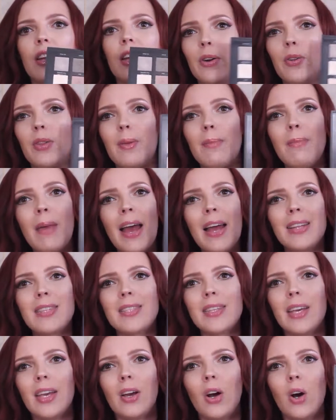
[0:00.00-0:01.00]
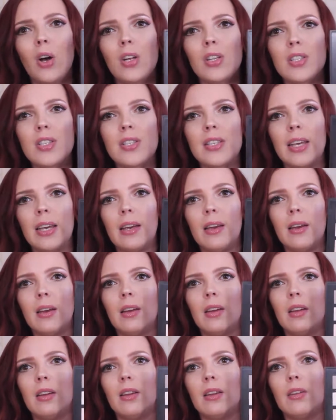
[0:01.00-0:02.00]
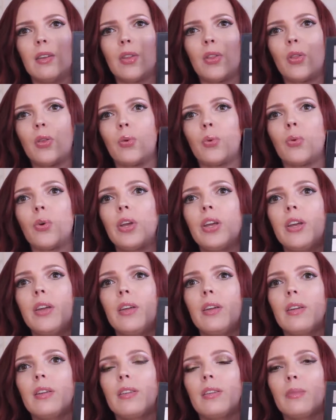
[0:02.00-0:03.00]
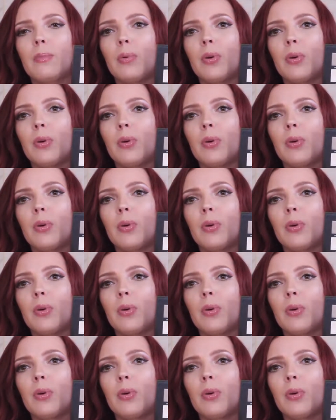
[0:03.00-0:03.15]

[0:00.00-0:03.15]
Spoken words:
The matte's like all just like the three